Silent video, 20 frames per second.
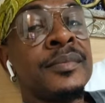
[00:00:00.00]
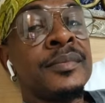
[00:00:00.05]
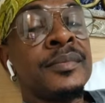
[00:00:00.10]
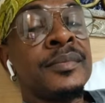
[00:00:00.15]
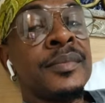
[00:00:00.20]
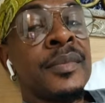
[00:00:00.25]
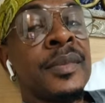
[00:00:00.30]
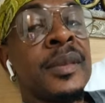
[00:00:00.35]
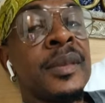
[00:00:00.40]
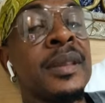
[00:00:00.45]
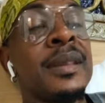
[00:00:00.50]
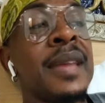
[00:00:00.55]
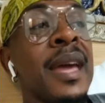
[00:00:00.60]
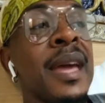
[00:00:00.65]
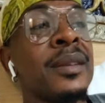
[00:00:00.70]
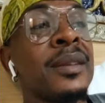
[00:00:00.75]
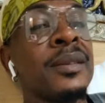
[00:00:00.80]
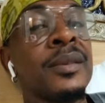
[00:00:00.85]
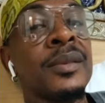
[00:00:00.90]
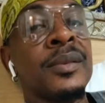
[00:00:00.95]

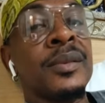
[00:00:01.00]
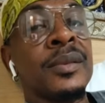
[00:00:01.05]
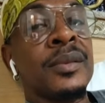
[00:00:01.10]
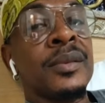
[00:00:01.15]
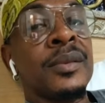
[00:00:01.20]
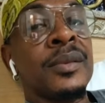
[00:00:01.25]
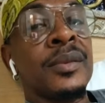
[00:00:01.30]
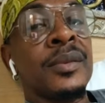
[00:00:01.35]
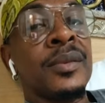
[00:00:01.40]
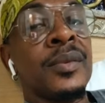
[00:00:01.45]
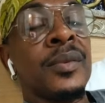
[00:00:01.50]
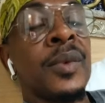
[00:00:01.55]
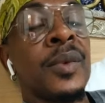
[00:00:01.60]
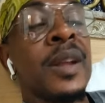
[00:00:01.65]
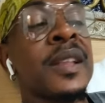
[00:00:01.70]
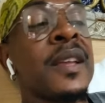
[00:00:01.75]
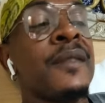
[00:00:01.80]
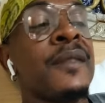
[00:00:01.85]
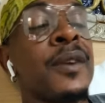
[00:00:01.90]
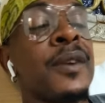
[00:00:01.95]
Then,
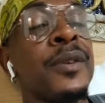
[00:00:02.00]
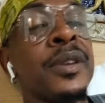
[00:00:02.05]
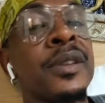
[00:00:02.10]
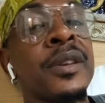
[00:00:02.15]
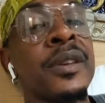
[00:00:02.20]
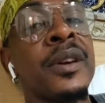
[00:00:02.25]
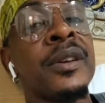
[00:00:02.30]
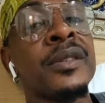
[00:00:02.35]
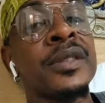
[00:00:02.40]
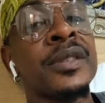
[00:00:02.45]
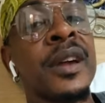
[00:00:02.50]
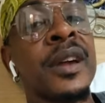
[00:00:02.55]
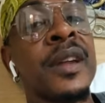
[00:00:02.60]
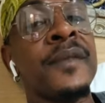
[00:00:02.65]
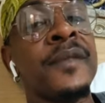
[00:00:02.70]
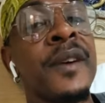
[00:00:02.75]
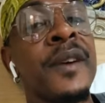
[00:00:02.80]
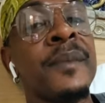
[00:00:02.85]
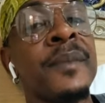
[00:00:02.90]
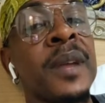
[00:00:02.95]
whatever returns you get
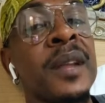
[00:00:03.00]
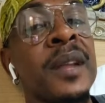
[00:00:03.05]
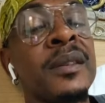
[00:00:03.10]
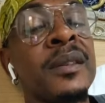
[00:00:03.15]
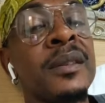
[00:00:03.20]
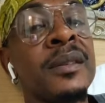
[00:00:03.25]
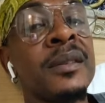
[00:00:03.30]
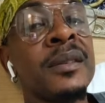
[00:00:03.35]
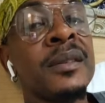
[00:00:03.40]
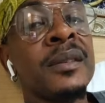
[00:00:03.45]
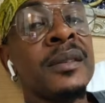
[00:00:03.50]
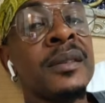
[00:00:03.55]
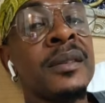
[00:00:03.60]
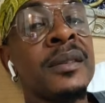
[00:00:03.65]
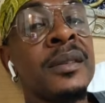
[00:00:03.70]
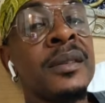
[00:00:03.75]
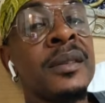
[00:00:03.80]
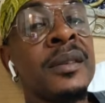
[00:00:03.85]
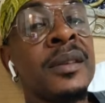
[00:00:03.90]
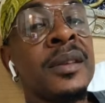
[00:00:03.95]
from that,
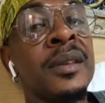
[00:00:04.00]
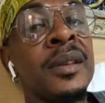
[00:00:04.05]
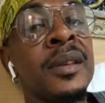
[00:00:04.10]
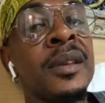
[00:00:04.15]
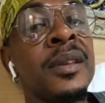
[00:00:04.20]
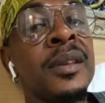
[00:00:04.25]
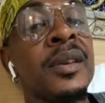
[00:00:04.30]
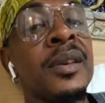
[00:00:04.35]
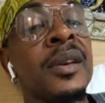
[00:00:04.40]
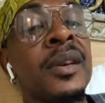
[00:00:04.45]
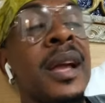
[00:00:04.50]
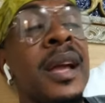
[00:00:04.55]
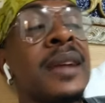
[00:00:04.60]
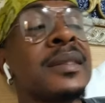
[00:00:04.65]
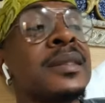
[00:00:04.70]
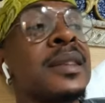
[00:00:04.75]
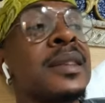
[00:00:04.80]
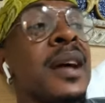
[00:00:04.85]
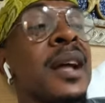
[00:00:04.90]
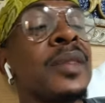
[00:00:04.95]
you can
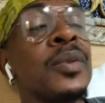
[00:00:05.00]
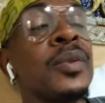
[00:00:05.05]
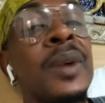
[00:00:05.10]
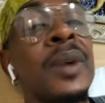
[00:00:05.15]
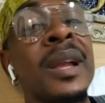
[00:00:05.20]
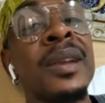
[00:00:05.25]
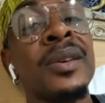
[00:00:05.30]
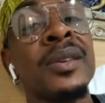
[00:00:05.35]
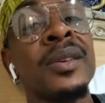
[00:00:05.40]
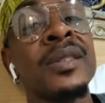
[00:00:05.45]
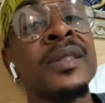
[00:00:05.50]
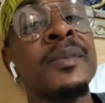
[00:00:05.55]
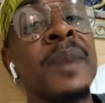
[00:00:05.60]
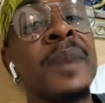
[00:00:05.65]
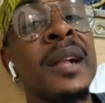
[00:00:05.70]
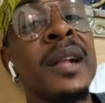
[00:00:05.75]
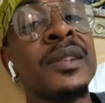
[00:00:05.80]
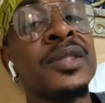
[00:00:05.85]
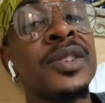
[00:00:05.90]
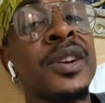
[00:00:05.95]
start with one little small
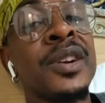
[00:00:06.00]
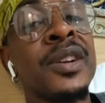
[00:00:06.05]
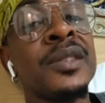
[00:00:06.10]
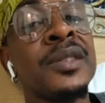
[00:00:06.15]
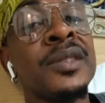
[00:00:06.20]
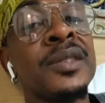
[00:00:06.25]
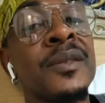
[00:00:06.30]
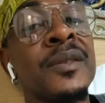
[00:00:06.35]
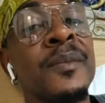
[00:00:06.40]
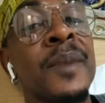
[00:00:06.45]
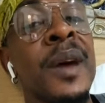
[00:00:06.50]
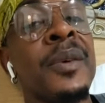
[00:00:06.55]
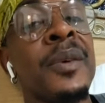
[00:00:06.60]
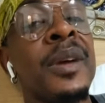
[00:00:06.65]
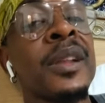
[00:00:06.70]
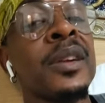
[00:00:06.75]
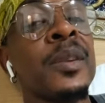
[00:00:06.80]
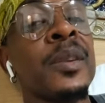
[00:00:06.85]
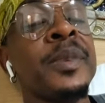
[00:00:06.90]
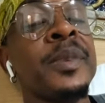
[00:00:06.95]
church, buy one
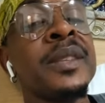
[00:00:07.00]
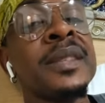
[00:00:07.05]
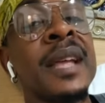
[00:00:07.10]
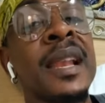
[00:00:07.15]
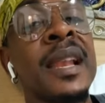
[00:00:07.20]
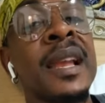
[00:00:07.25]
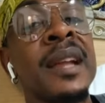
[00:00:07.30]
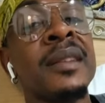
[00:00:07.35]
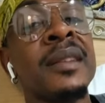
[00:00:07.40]
little piece of land.